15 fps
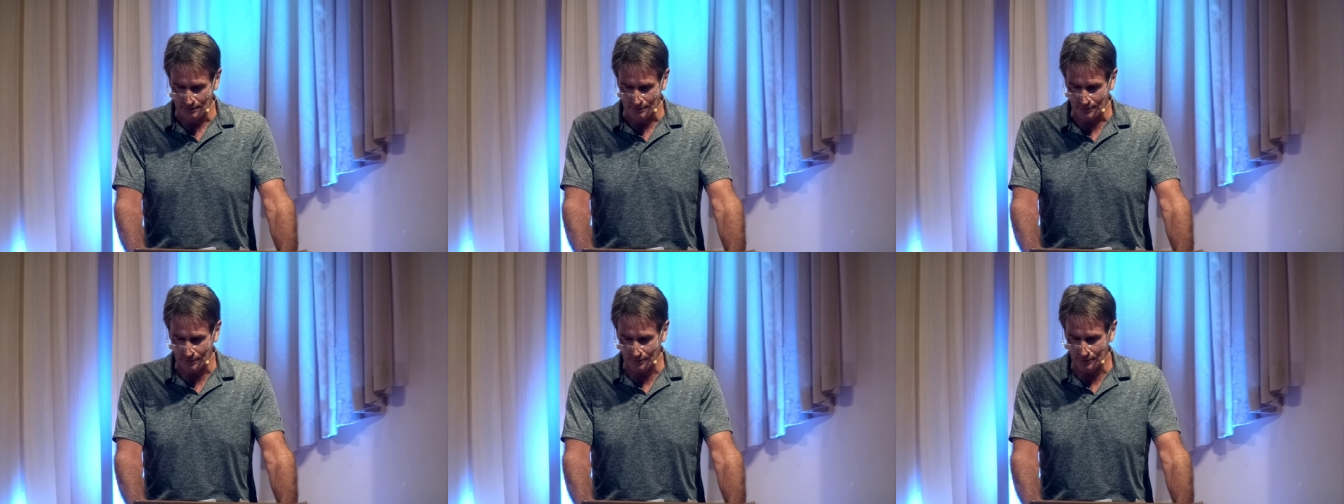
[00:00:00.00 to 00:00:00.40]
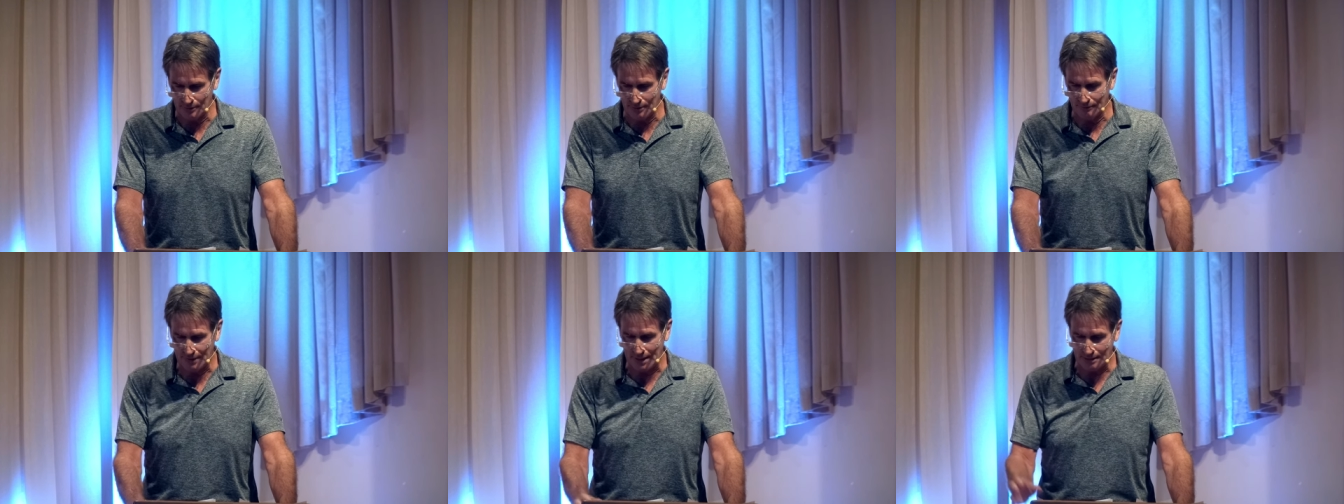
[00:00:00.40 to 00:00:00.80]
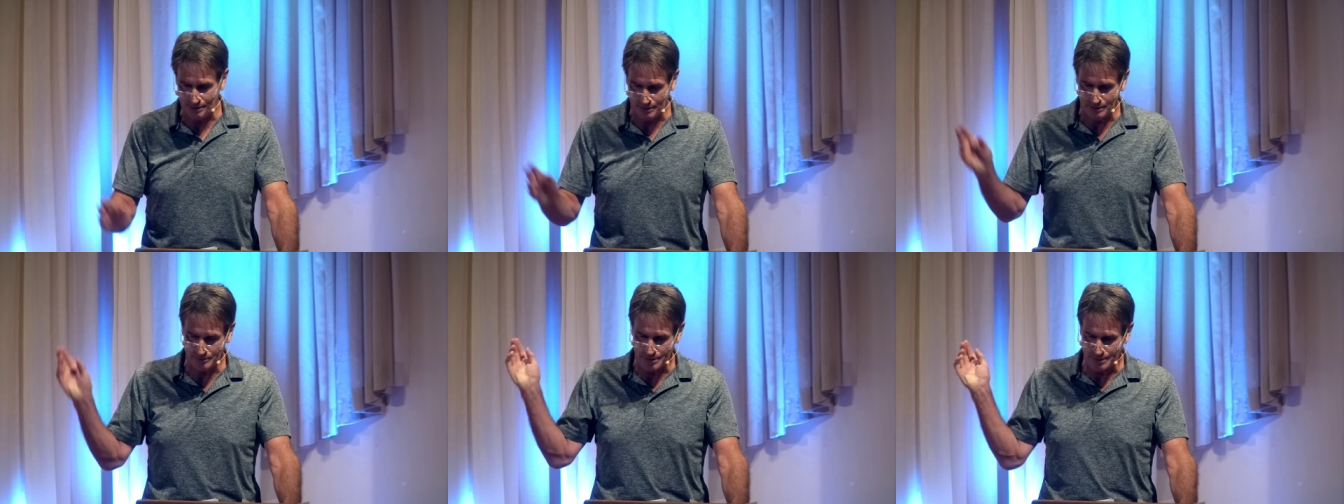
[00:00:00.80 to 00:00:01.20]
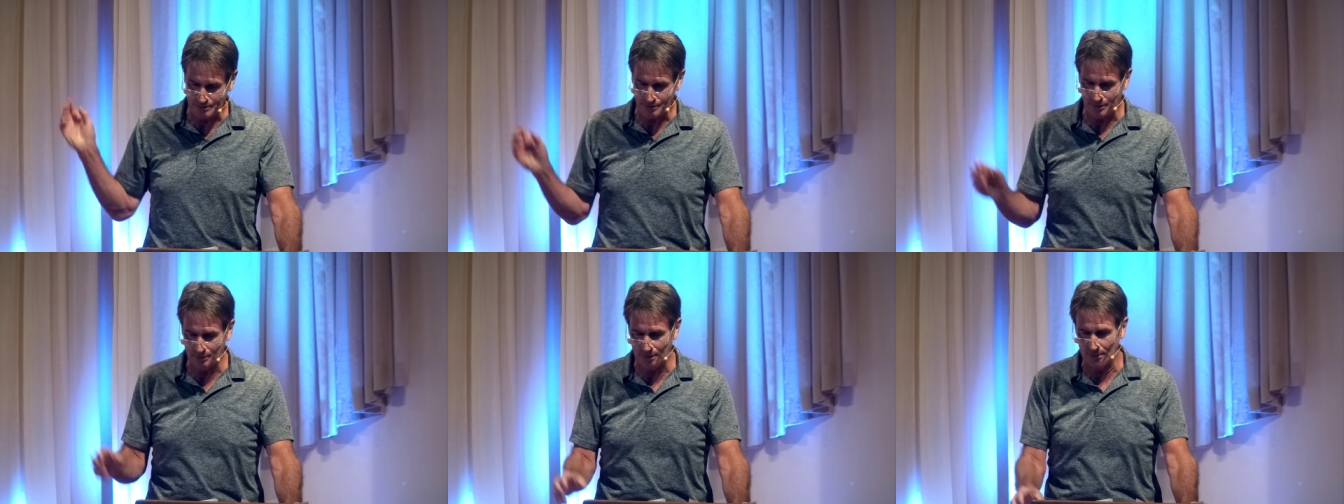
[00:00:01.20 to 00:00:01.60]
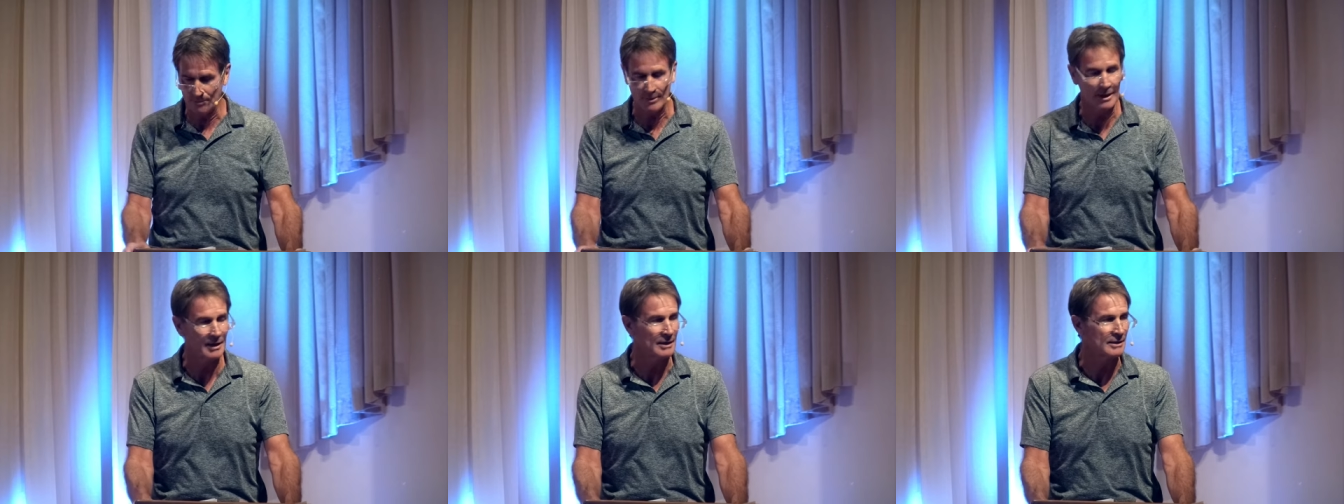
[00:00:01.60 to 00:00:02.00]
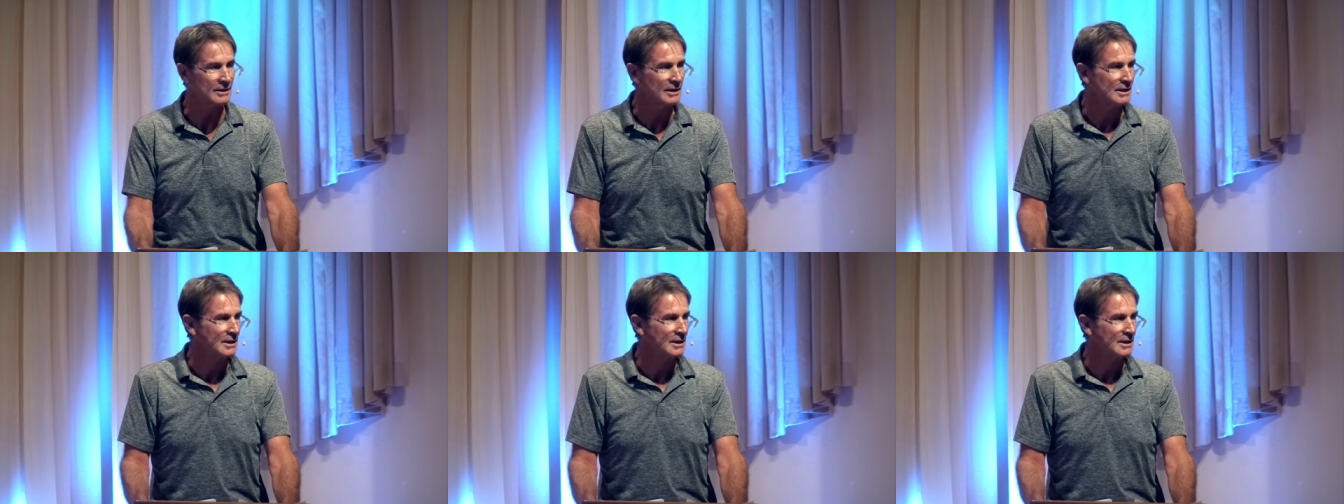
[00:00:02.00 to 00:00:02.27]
the horror of that news as Tony brought